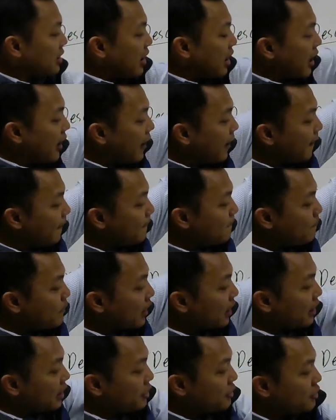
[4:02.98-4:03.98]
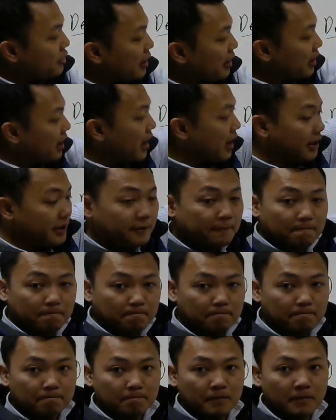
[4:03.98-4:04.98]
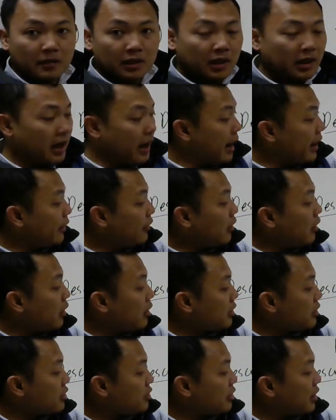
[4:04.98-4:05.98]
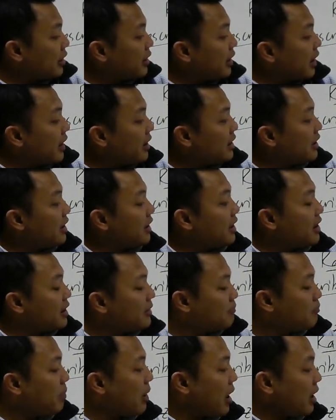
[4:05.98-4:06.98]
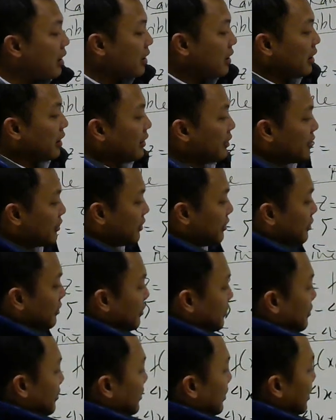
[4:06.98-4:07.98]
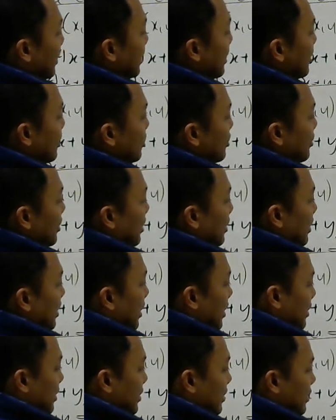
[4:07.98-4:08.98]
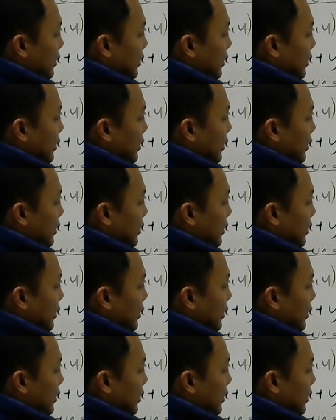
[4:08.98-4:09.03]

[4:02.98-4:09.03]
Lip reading: are straight lines, and all straight line is parallel to this straight line,